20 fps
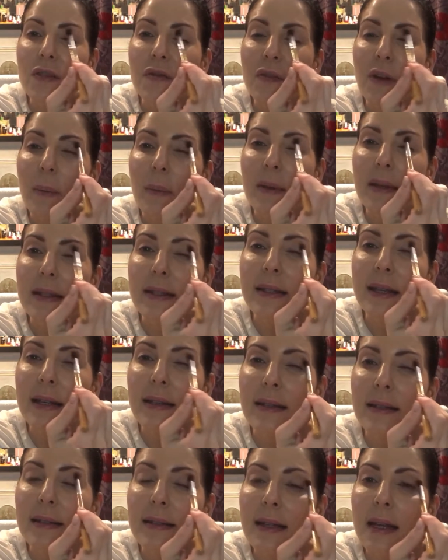from the
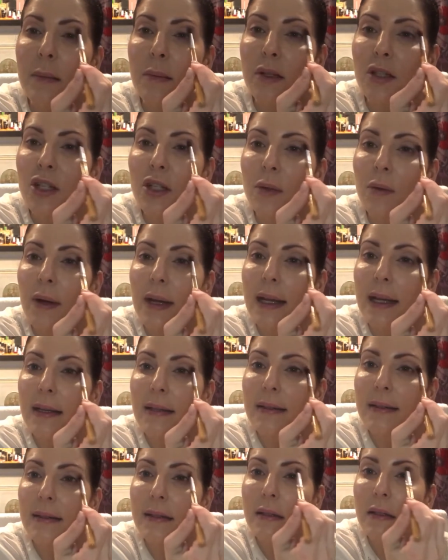sun's damaging
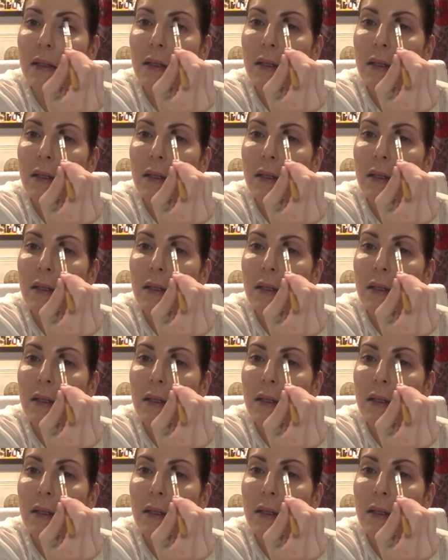rays.